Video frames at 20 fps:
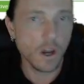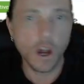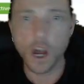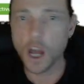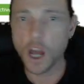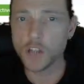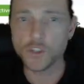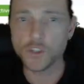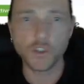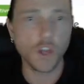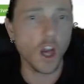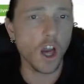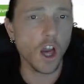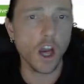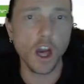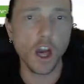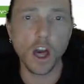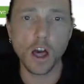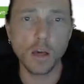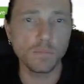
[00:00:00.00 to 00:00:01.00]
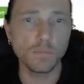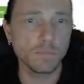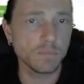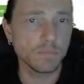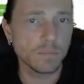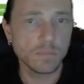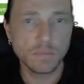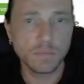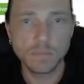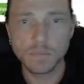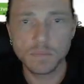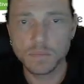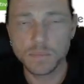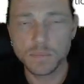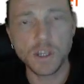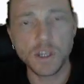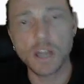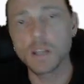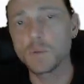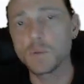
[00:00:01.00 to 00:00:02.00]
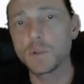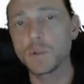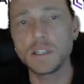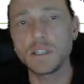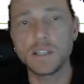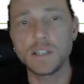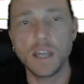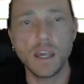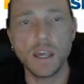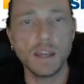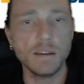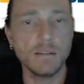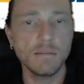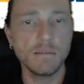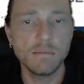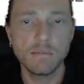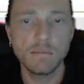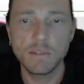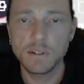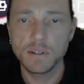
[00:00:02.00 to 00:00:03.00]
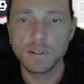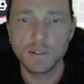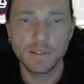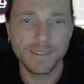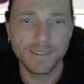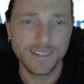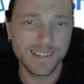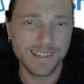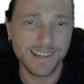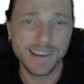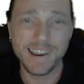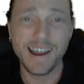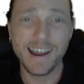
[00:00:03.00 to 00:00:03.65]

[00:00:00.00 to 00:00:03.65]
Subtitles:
Awesome! Scale of 1 to 10. This is a